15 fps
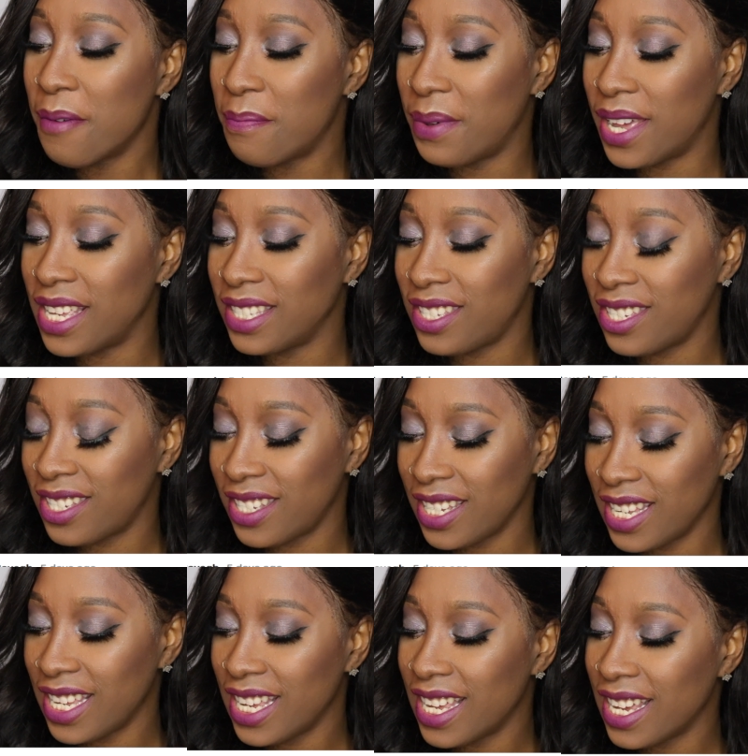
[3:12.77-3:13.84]
But
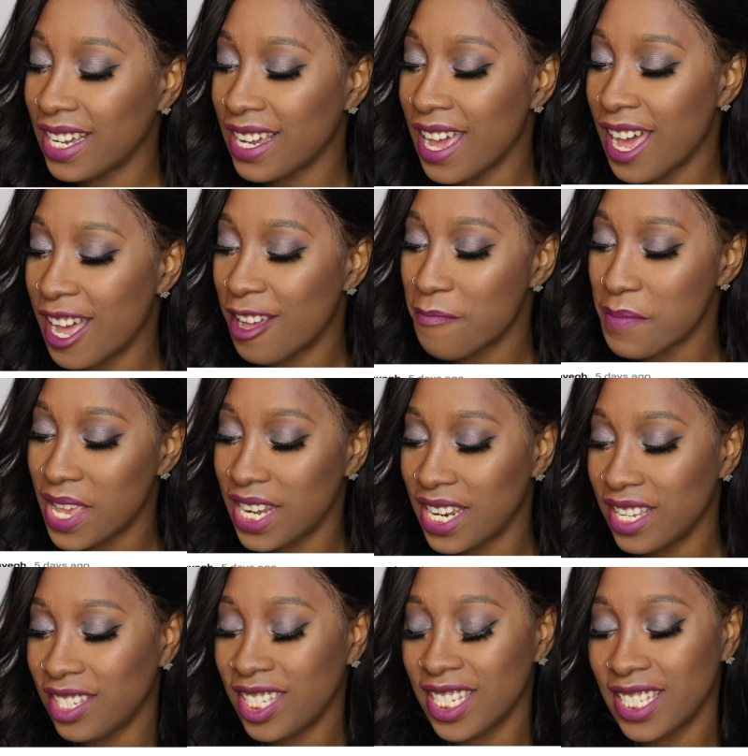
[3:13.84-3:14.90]
she
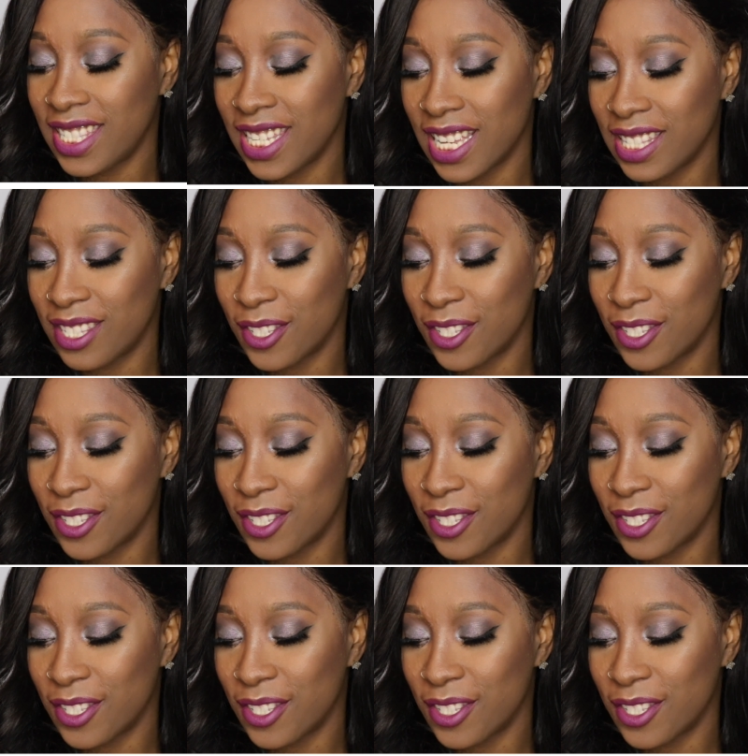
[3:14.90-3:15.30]
commented, she said,